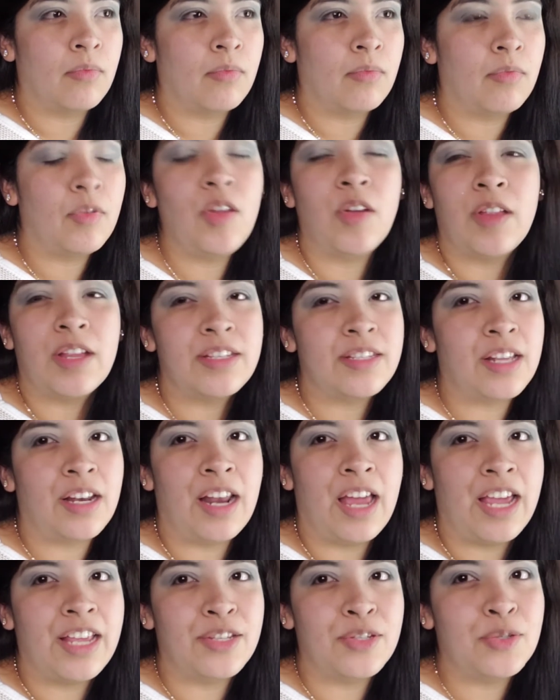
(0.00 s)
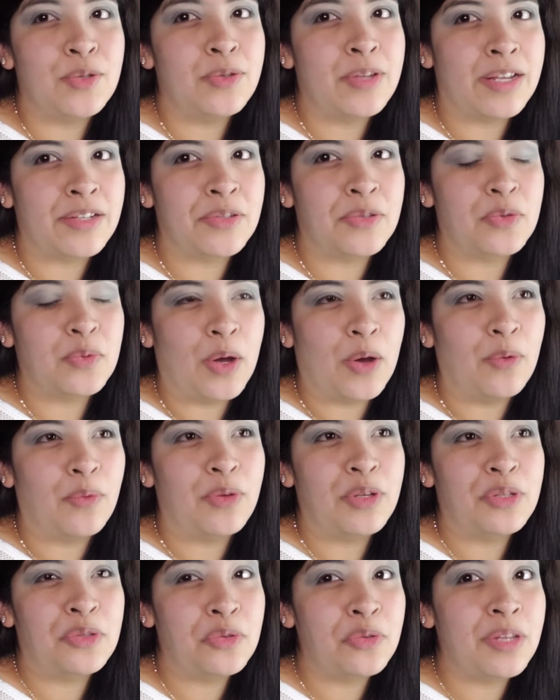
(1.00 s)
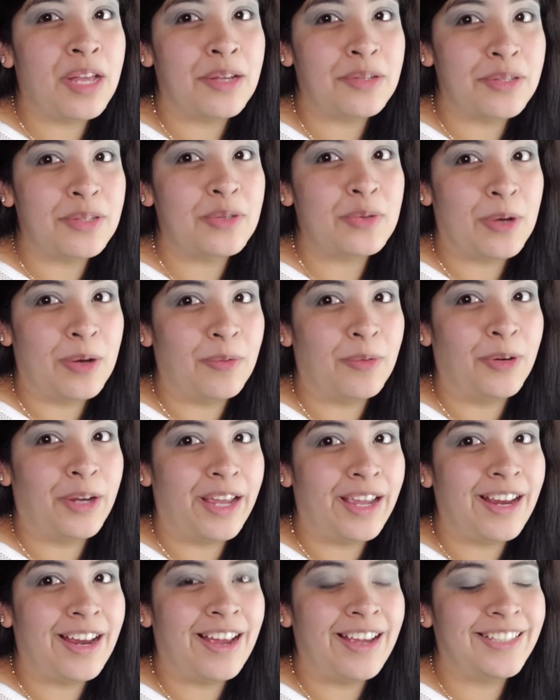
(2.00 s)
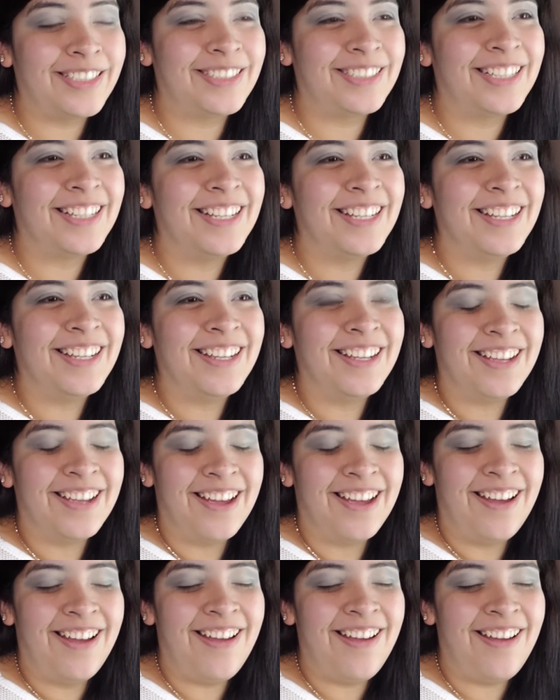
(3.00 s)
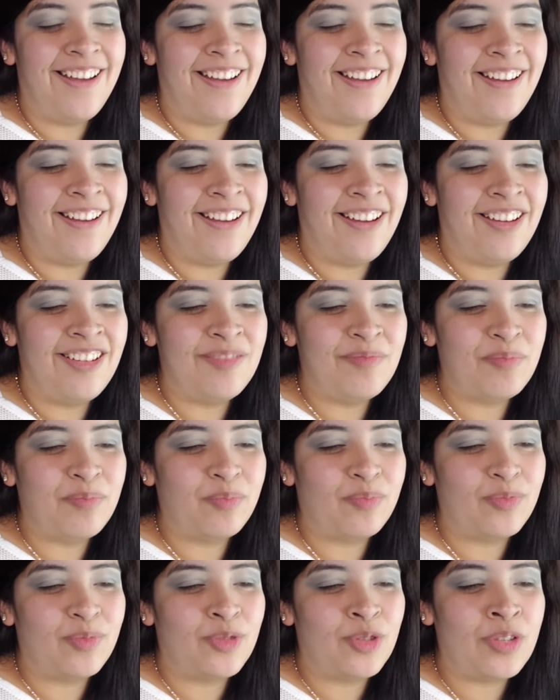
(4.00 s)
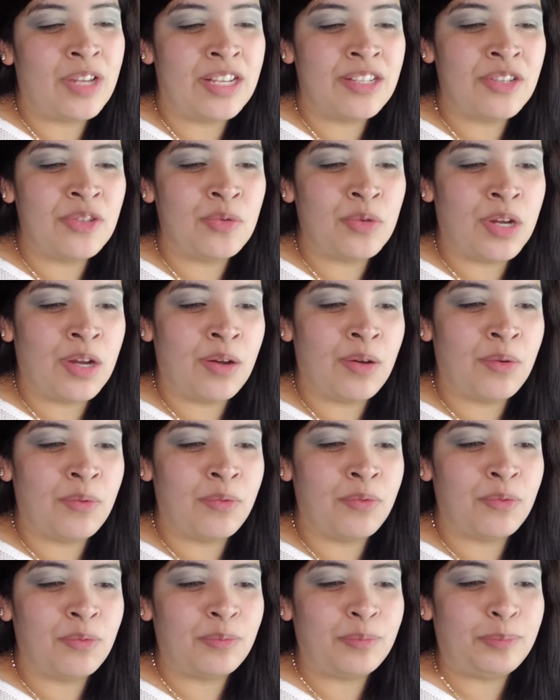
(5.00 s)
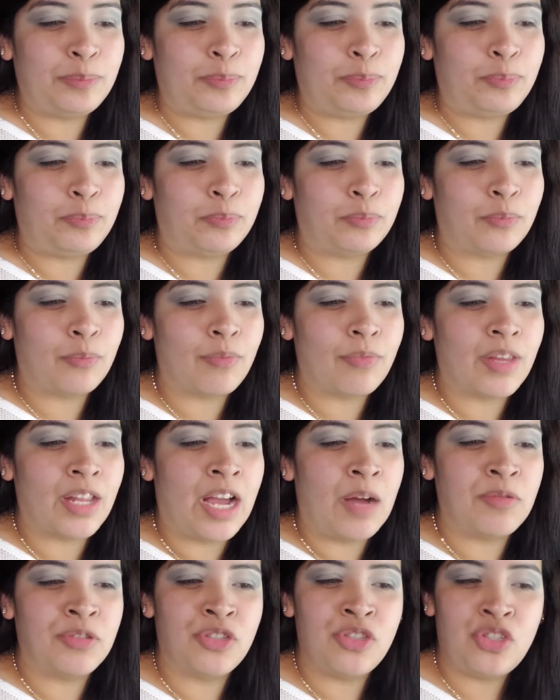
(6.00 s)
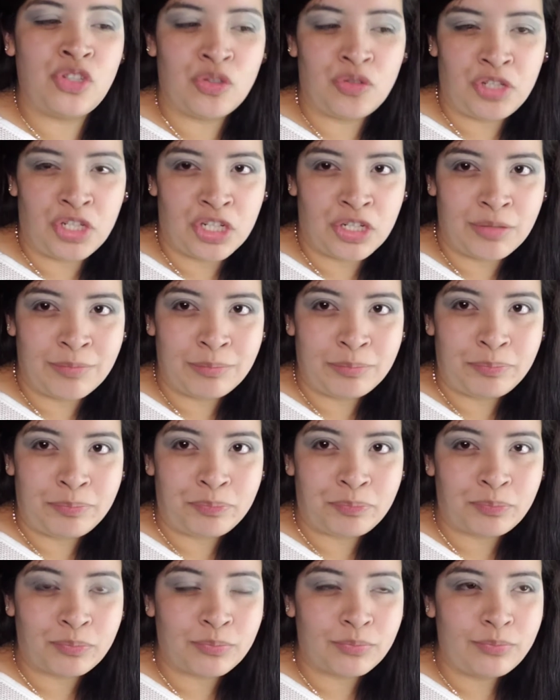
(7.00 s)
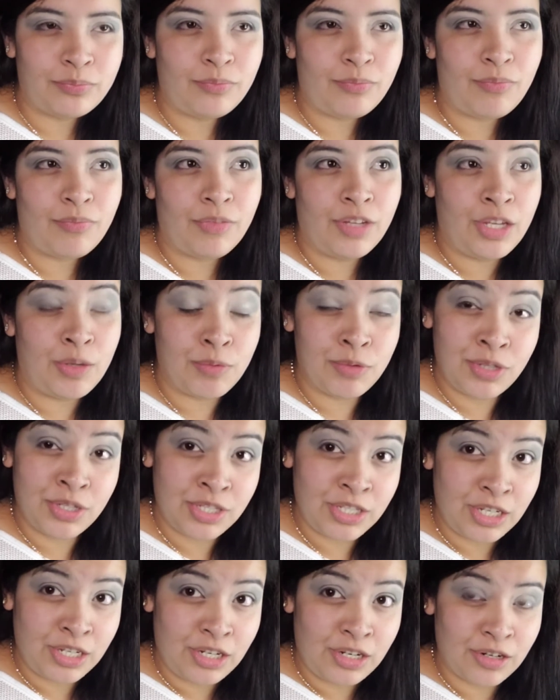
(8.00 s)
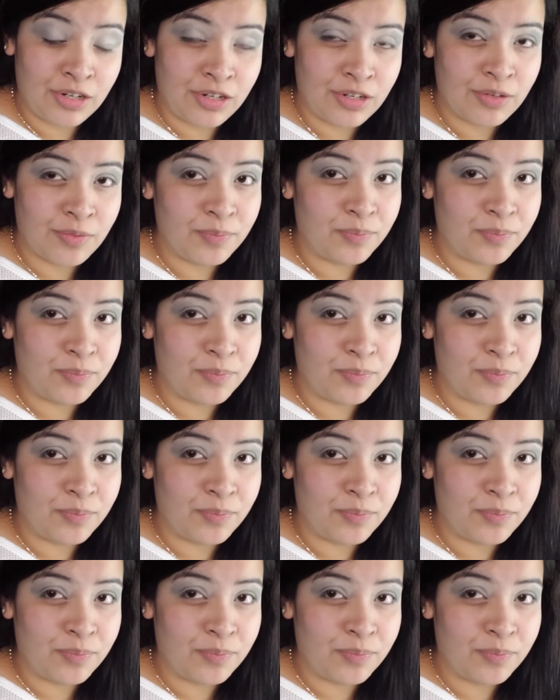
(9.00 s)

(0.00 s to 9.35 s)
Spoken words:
No, that's a lie. It's 2012. It's 2012. Okay, guys. 2012. I was a junior. He was a senior.